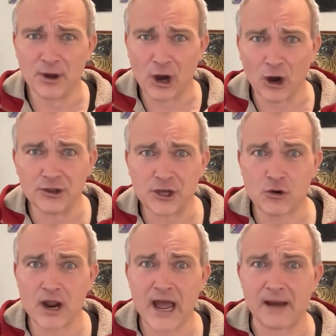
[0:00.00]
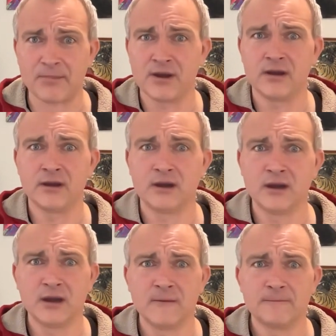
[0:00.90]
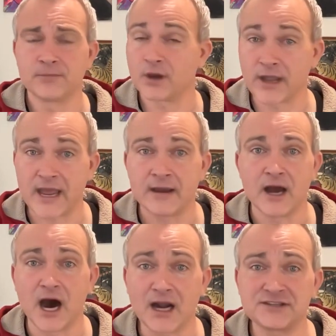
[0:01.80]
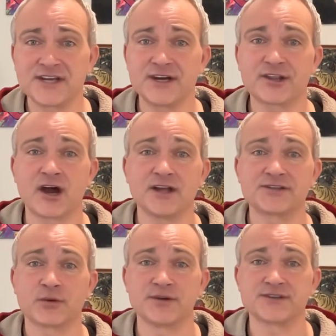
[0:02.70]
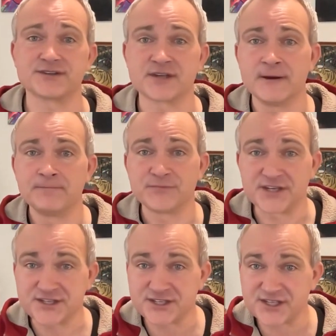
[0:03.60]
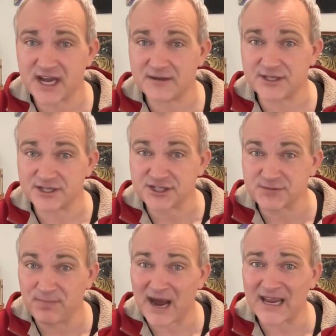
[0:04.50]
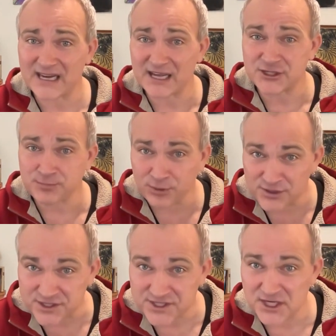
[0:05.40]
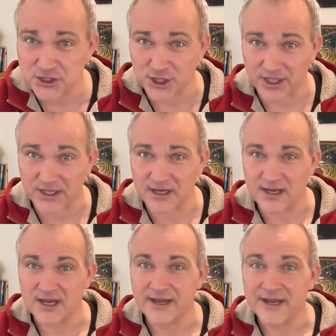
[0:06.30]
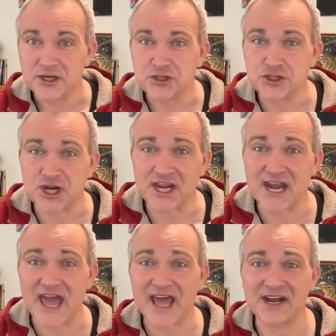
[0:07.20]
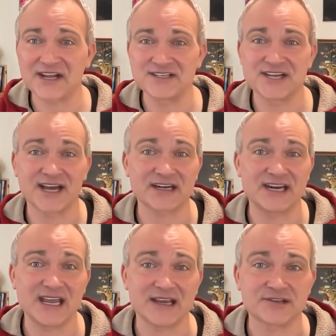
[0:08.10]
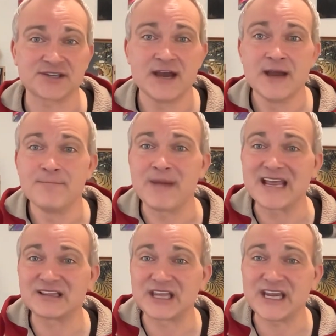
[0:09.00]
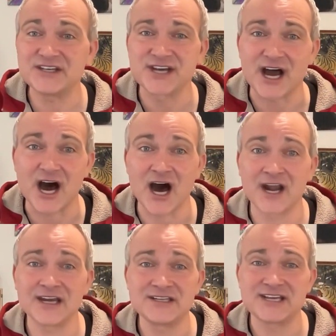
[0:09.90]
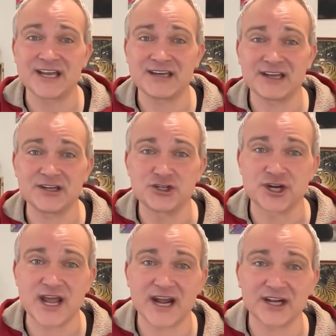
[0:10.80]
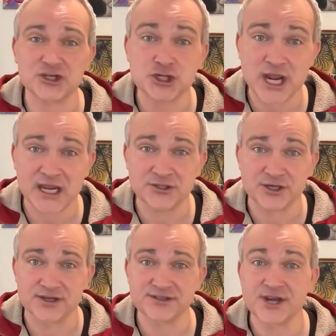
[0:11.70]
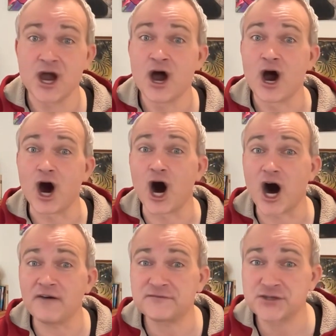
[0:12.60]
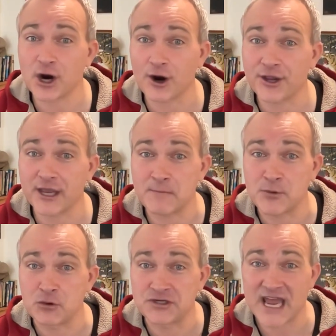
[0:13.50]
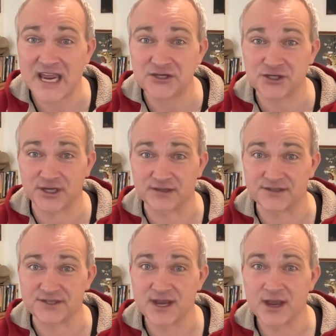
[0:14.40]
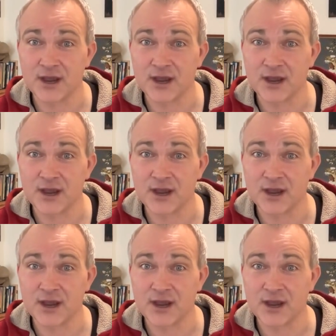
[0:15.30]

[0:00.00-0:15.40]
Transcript: but holy crap! Okay, unintended consequences. Des- despite its precision, gene editing techniques may lead to unintended genetic changes, off-target mutations,